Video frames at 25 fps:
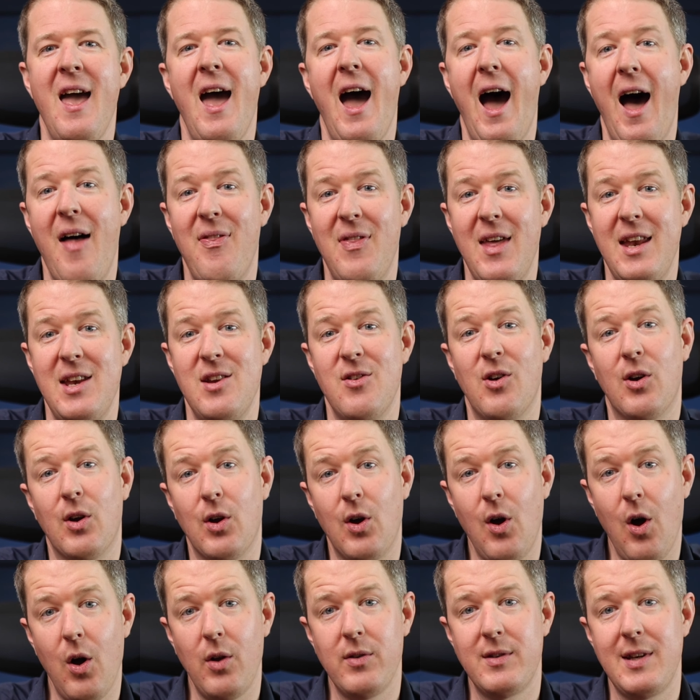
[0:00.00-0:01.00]
and then you can
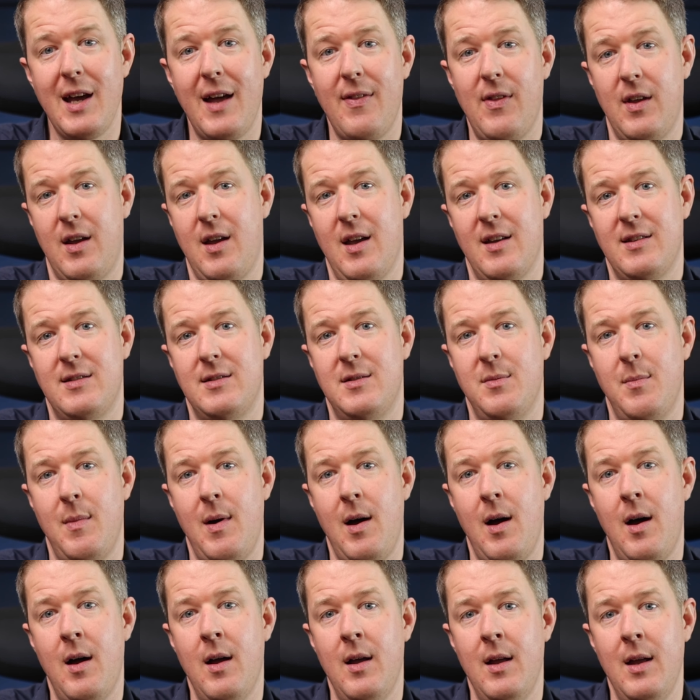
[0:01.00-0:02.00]
contact the
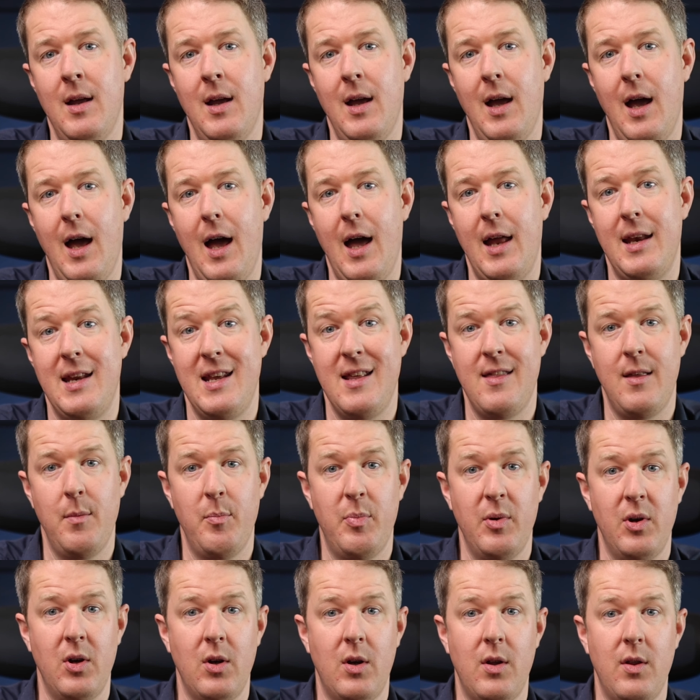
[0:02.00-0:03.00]
customer and either
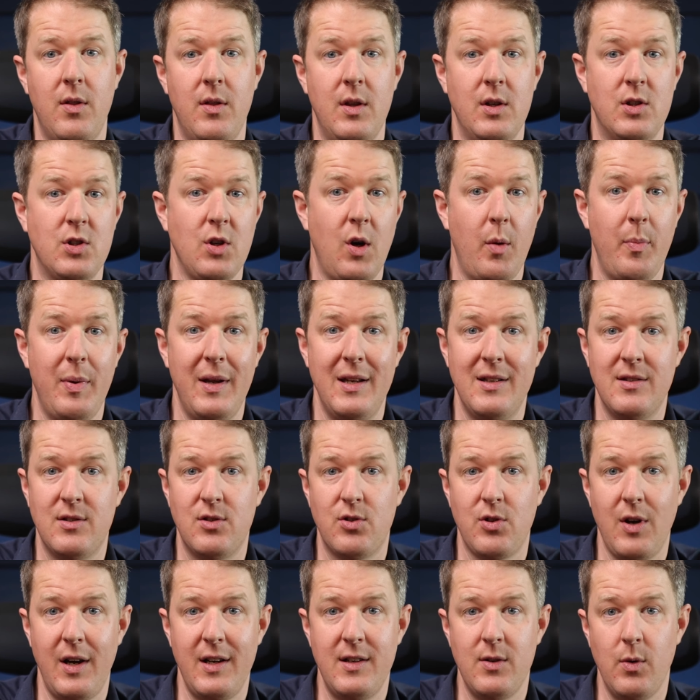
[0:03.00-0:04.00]
book the job in
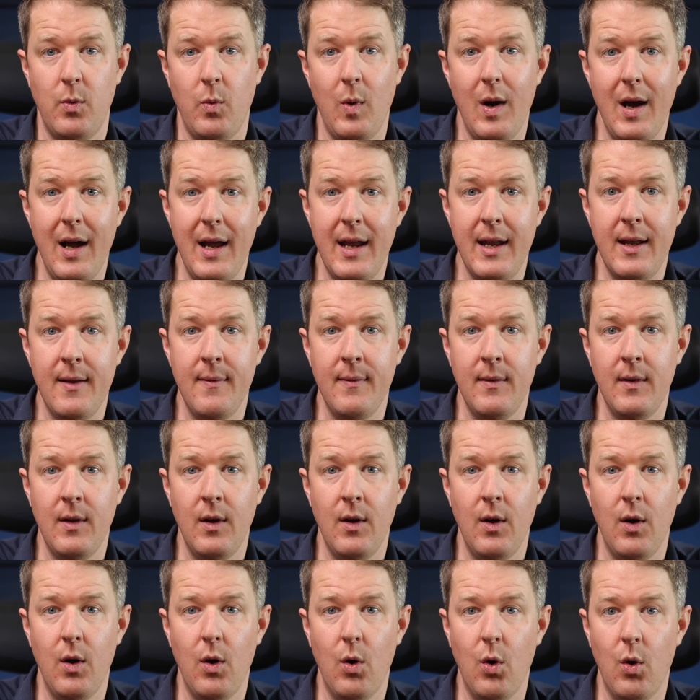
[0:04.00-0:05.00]
straight away
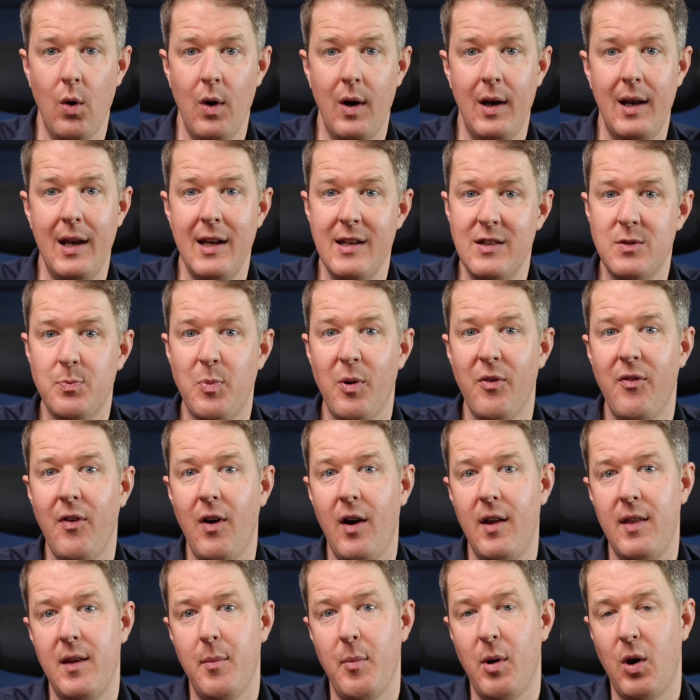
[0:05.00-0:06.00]
or at least
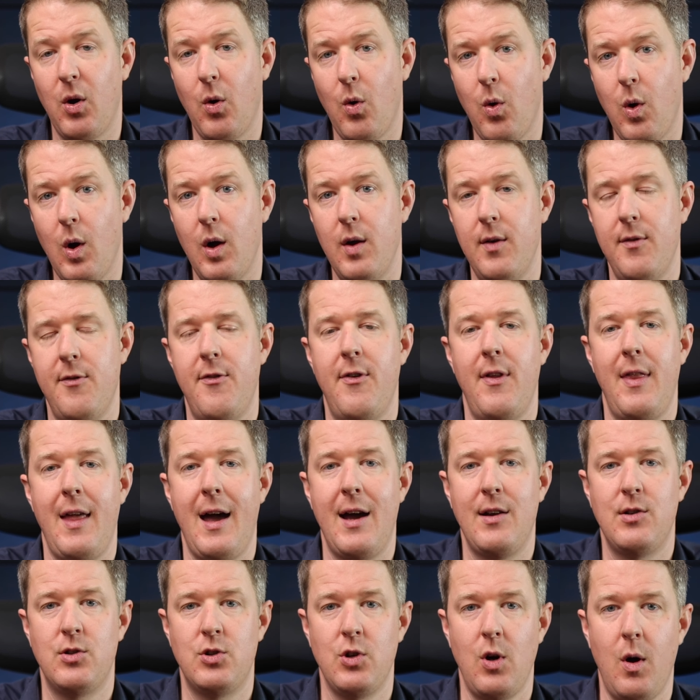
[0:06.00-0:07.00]
provide them a quote for
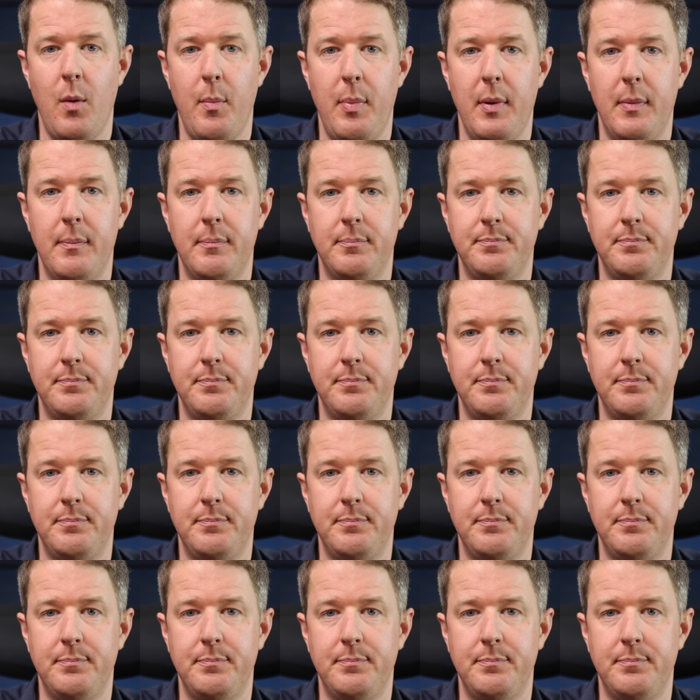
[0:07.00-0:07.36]
that job.